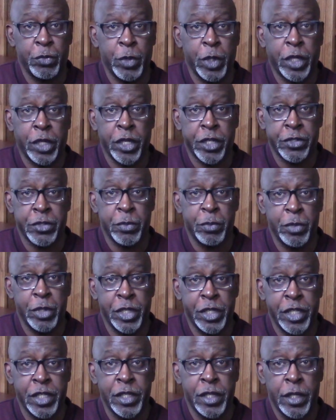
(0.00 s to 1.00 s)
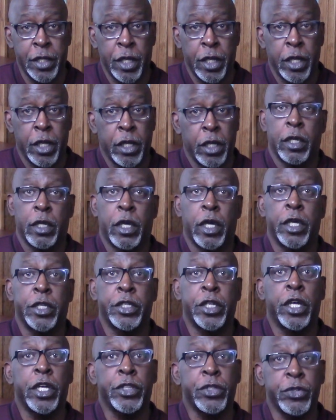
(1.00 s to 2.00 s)
because of money.
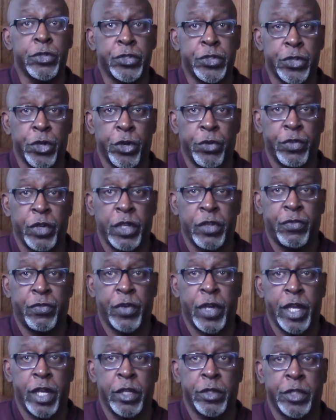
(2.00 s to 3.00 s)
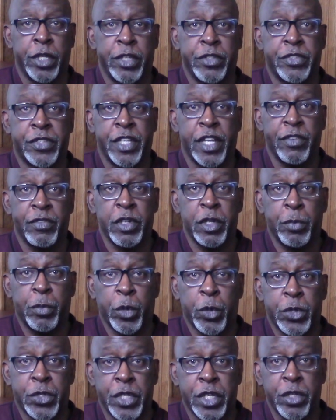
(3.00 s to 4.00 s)
Another survey found that
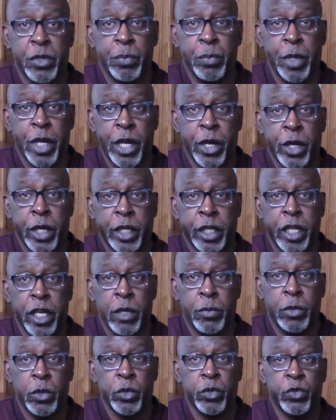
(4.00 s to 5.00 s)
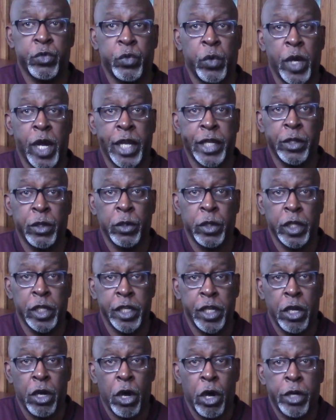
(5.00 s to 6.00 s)
70% of married couples
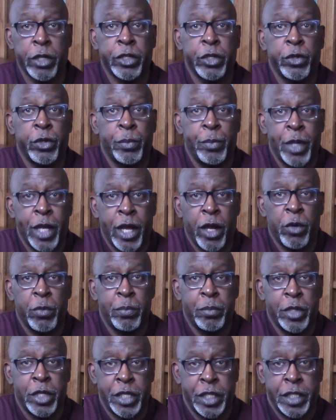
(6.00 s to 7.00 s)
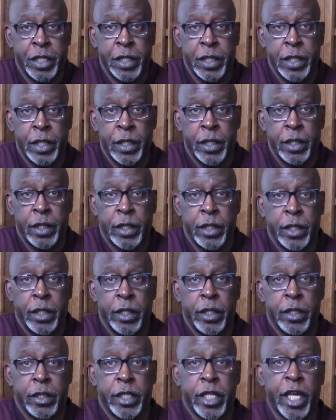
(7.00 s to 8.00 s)
regularly argued about money.
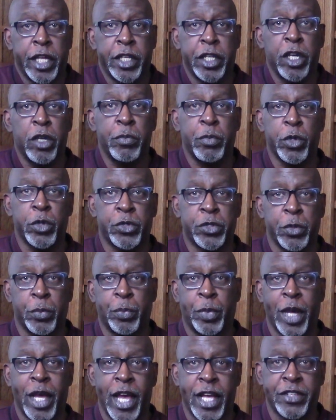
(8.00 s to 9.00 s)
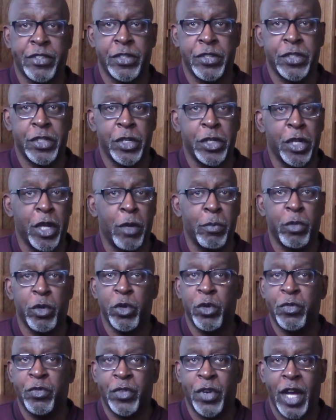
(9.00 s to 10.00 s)
That number surpasses the
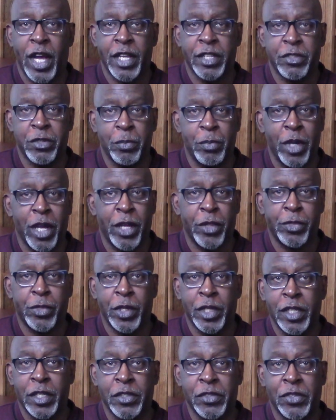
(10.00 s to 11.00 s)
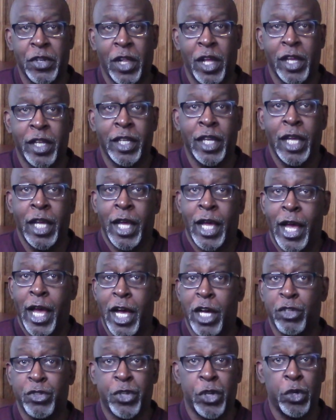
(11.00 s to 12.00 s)
number of fights about things like
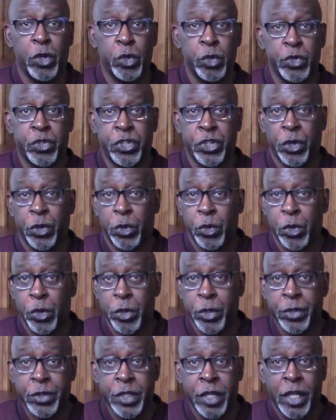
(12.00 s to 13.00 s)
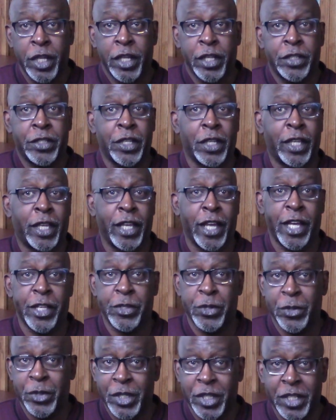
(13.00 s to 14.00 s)
household chores,
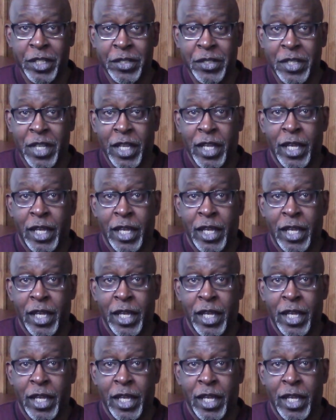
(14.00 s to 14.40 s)
togetherness,